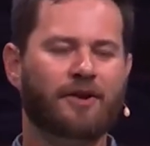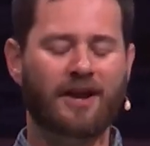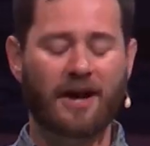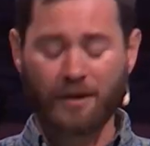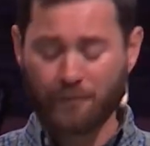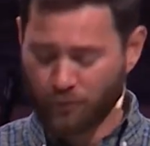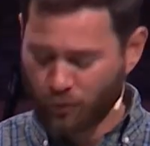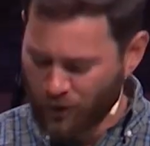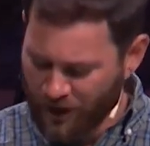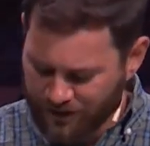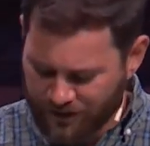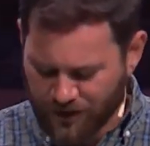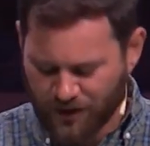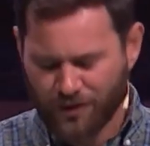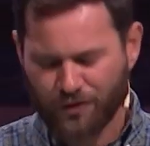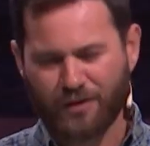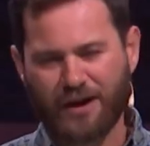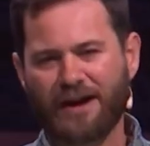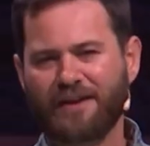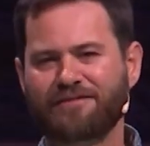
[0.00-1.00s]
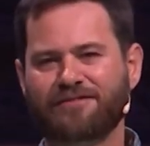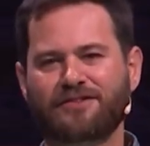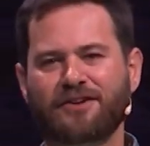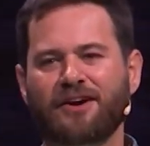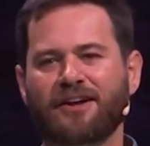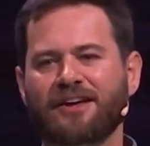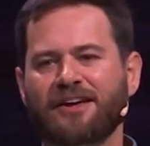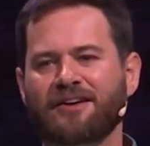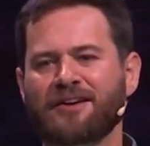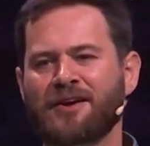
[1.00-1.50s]
and I'm with you. I've
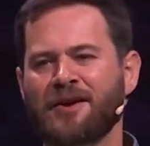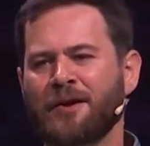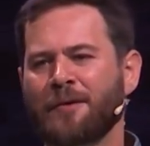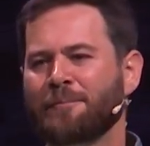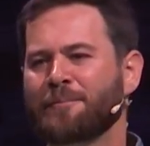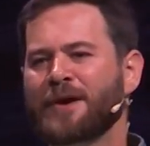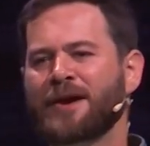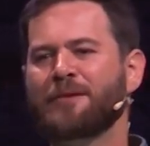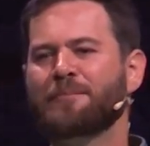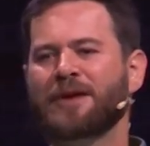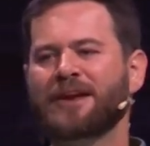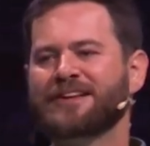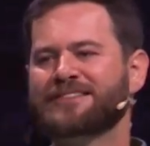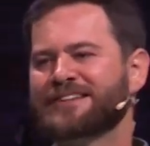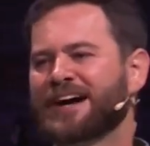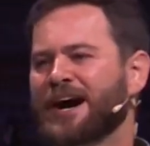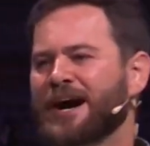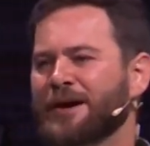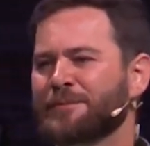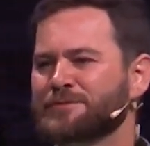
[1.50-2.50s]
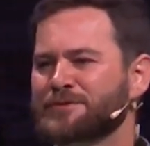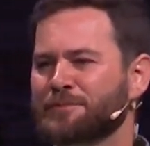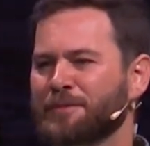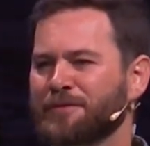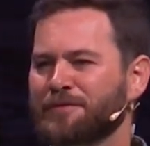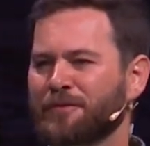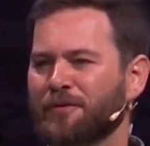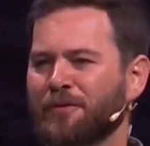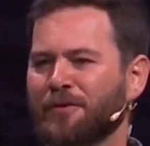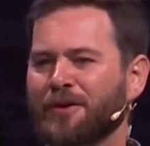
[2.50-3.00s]
done it many, many times
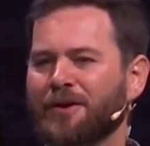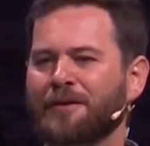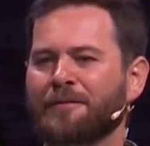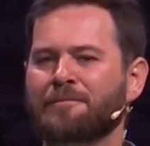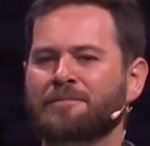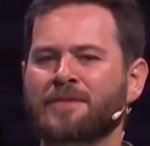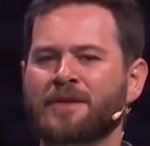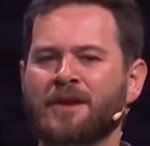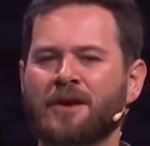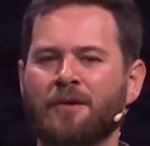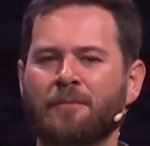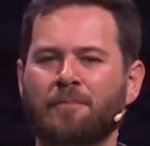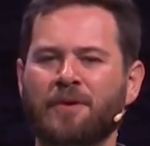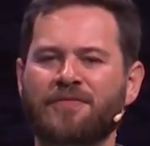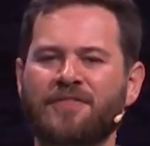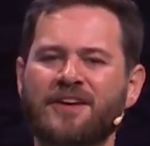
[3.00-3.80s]
before. But